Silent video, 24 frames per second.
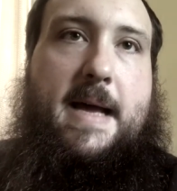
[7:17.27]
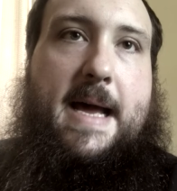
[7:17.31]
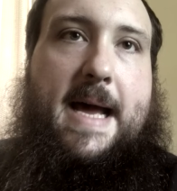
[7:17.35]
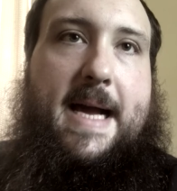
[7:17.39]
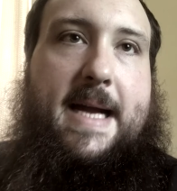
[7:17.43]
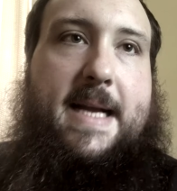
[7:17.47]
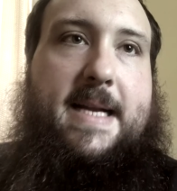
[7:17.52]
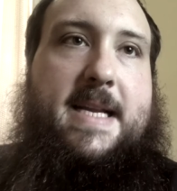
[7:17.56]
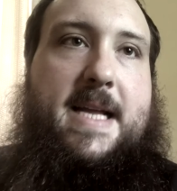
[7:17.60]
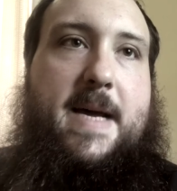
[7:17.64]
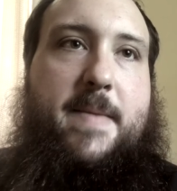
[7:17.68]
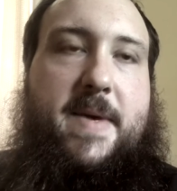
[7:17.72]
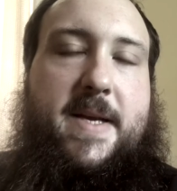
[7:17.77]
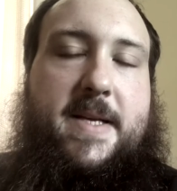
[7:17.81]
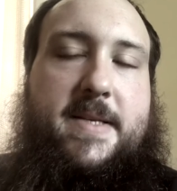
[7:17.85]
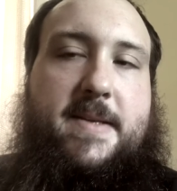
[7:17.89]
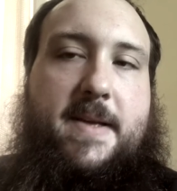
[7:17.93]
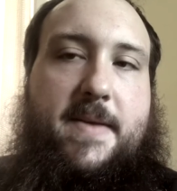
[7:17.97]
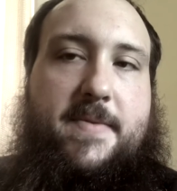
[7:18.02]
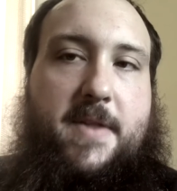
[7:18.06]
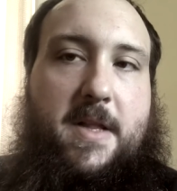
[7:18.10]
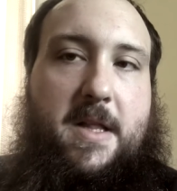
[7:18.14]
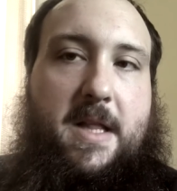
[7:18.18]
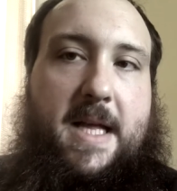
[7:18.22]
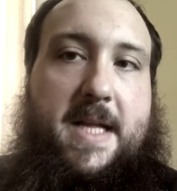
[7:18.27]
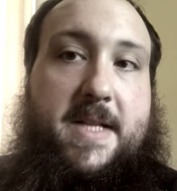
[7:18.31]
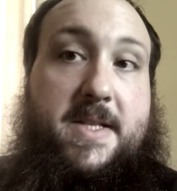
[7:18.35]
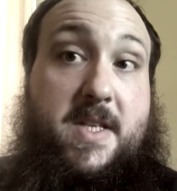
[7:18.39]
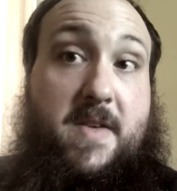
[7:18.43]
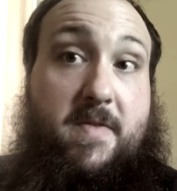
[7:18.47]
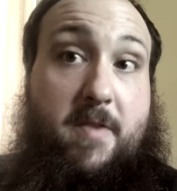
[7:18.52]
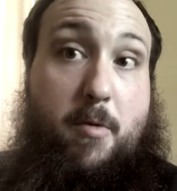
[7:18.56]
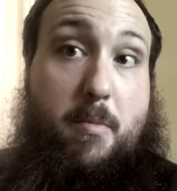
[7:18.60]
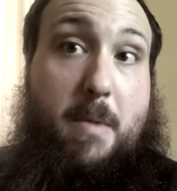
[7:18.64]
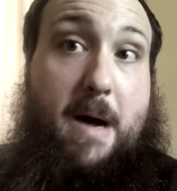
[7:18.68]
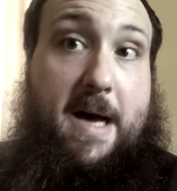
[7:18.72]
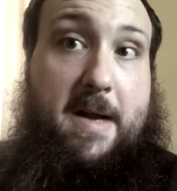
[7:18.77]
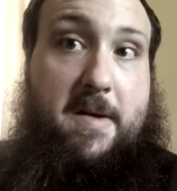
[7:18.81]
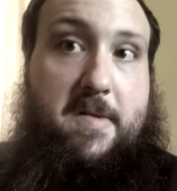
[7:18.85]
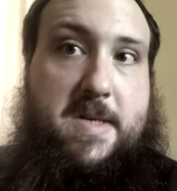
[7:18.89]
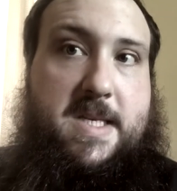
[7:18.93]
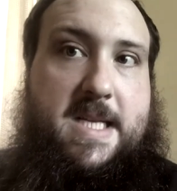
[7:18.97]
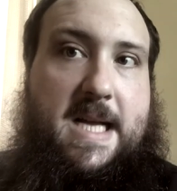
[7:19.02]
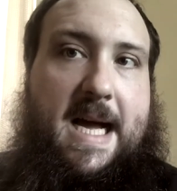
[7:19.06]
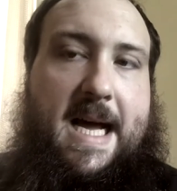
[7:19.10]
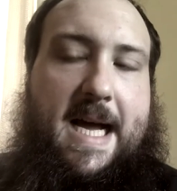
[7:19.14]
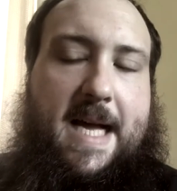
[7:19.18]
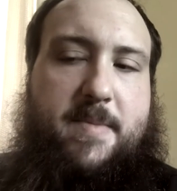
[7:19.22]
academics in the lens of our modern
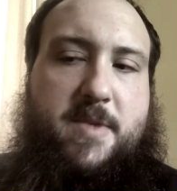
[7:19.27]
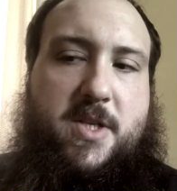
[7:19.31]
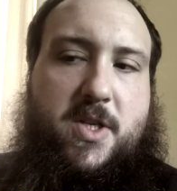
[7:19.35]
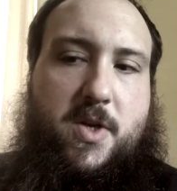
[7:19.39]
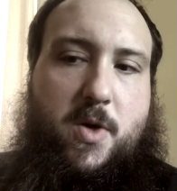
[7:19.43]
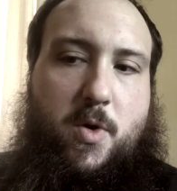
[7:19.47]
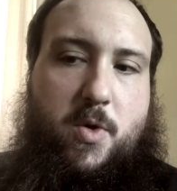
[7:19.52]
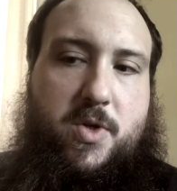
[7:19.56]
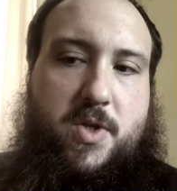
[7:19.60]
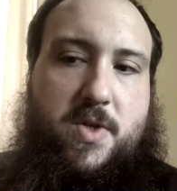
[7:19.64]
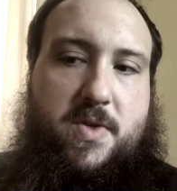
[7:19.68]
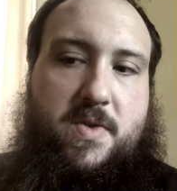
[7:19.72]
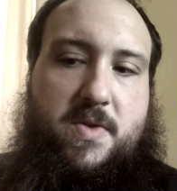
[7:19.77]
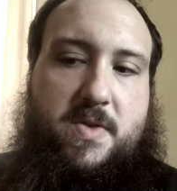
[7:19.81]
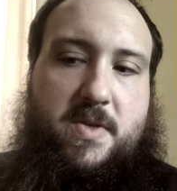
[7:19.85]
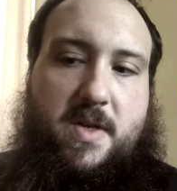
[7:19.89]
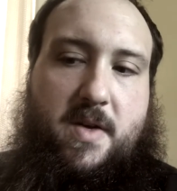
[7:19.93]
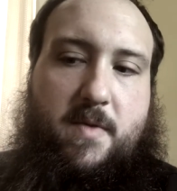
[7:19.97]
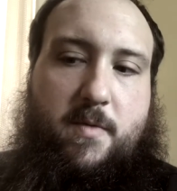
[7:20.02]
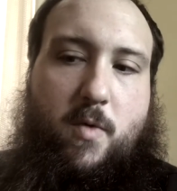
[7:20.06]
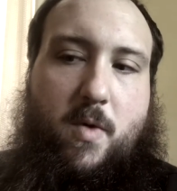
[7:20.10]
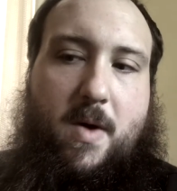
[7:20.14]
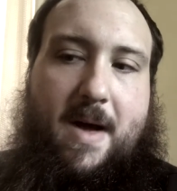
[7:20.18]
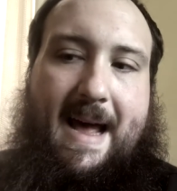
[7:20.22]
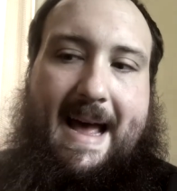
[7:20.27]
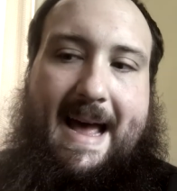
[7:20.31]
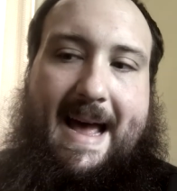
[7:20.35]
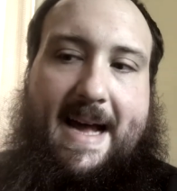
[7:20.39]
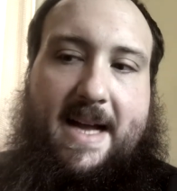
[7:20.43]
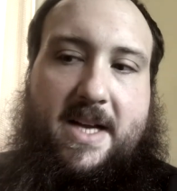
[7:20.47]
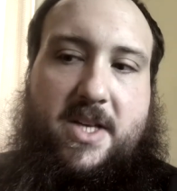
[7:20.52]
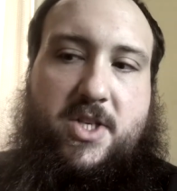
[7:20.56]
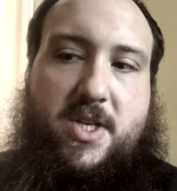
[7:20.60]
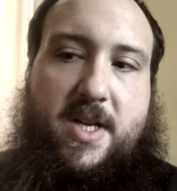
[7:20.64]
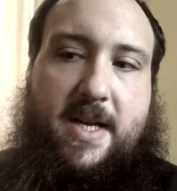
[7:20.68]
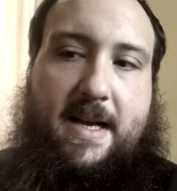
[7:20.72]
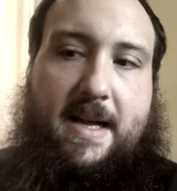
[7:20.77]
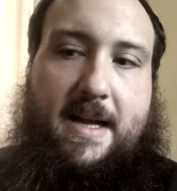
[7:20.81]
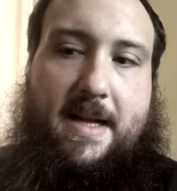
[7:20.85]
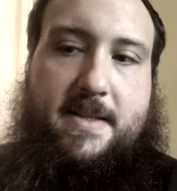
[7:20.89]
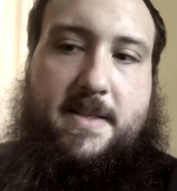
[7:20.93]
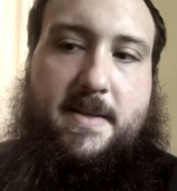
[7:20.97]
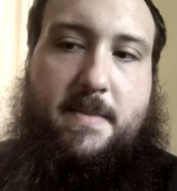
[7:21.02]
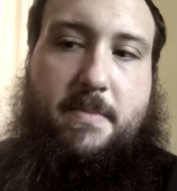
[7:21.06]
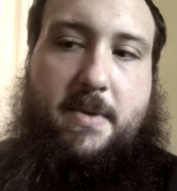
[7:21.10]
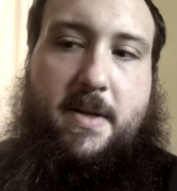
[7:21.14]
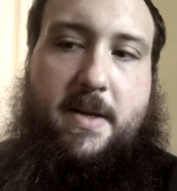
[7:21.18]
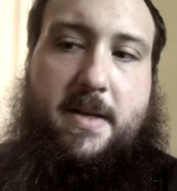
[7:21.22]
times and notions of what action and
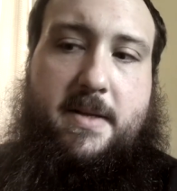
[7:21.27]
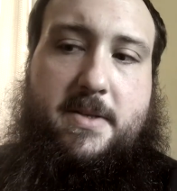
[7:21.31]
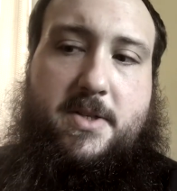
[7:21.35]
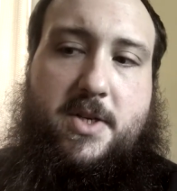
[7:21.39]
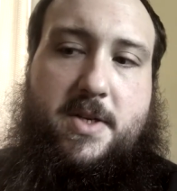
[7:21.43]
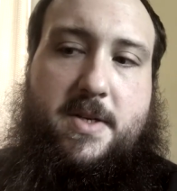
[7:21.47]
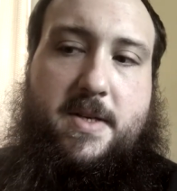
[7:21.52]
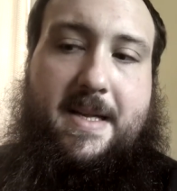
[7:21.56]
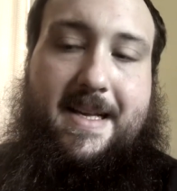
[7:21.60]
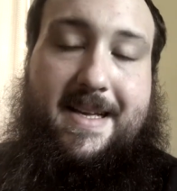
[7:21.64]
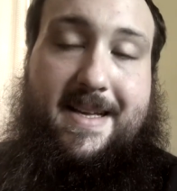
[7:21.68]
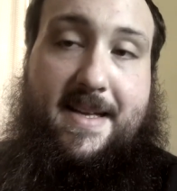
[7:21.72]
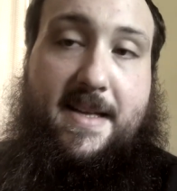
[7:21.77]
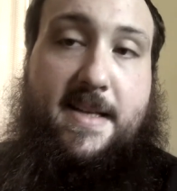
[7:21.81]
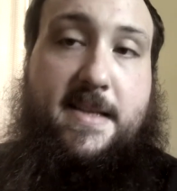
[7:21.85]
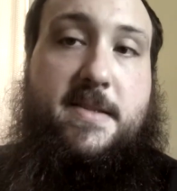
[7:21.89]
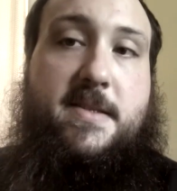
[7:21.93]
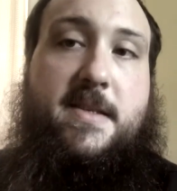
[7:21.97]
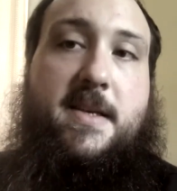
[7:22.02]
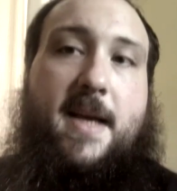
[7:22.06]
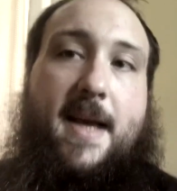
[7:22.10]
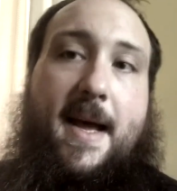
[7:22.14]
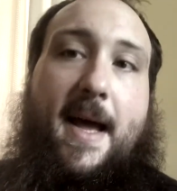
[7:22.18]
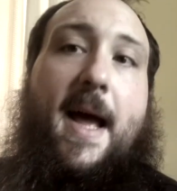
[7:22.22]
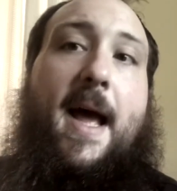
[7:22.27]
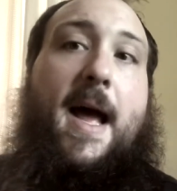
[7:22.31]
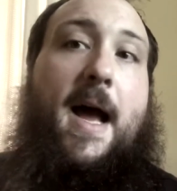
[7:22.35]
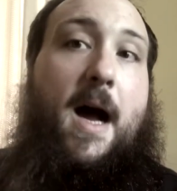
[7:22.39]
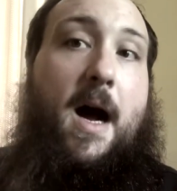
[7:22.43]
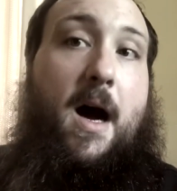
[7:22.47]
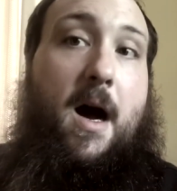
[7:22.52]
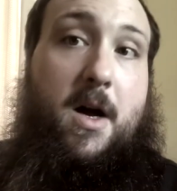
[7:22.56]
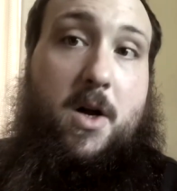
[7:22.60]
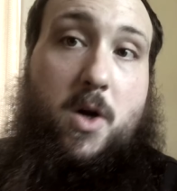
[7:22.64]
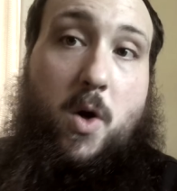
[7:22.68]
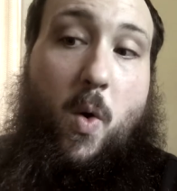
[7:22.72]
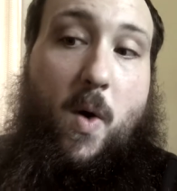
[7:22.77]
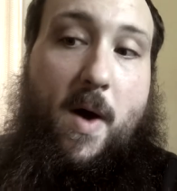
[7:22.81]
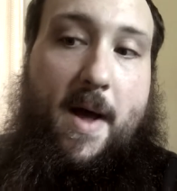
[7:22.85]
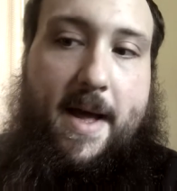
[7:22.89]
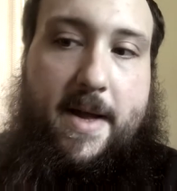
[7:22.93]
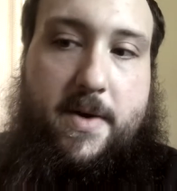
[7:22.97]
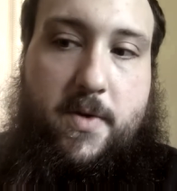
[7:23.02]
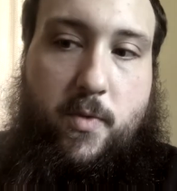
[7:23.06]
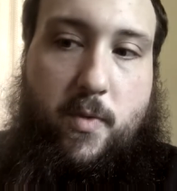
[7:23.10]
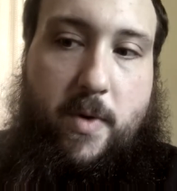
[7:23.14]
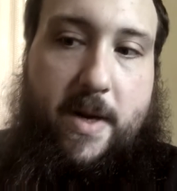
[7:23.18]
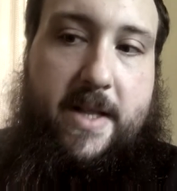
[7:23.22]
contemplation is, go
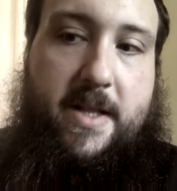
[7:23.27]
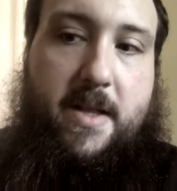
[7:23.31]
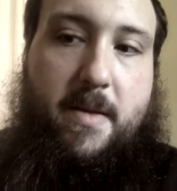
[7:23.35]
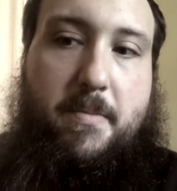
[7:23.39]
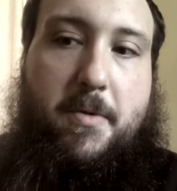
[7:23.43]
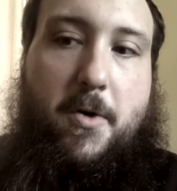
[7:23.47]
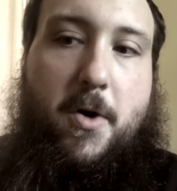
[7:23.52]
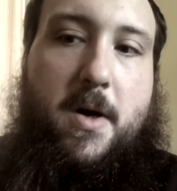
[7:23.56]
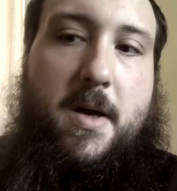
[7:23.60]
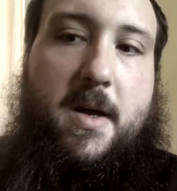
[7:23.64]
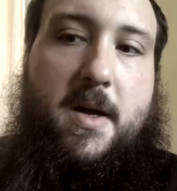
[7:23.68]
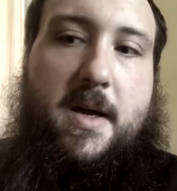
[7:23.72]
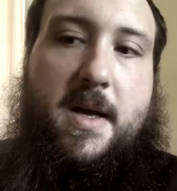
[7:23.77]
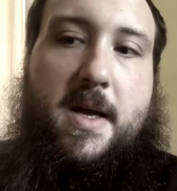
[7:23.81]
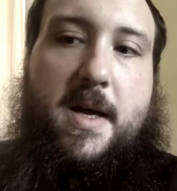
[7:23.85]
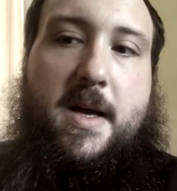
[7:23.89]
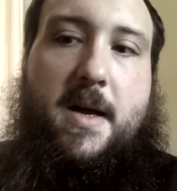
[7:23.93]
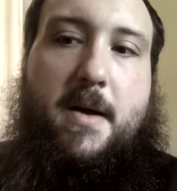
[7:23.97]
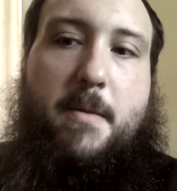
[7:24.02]
ahead and read the book.